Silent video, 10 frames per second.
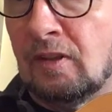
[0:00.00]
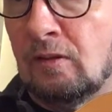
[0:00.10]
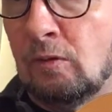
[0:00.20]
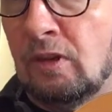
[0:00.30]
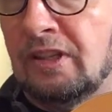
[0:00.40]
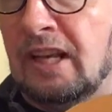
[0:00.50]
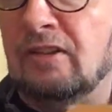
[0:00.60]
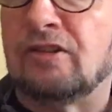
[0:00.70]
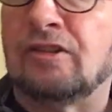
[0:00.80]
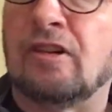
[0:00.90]
one
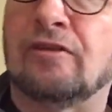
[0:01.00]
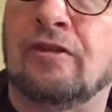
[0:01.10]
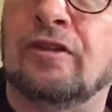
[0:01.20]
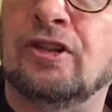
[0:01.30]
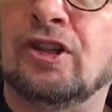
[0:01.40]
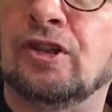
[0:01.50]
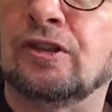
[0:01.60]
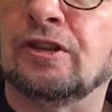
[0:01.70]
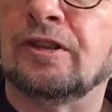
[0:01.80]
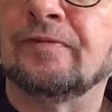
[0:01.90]
downstroke for each
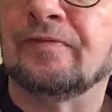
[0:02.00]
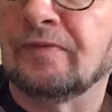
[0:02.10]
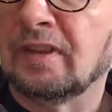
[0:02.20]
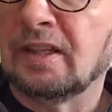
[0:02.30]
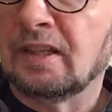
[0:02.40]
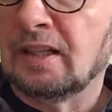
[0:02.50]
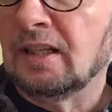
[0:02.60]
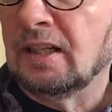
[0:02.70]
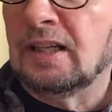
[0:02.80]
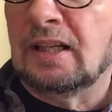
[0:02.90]
chord.
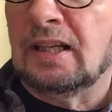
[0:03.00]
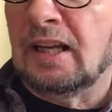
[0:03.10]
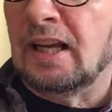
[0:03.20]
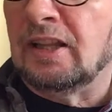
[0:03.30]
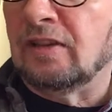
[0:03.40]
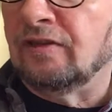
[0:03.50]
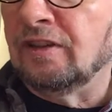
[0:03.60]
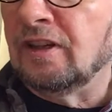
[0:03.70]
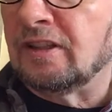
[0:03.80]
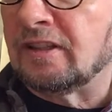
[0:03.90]
And the
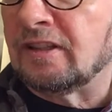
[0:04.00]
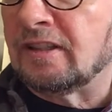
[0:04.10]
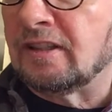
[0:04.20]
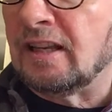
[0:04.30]
first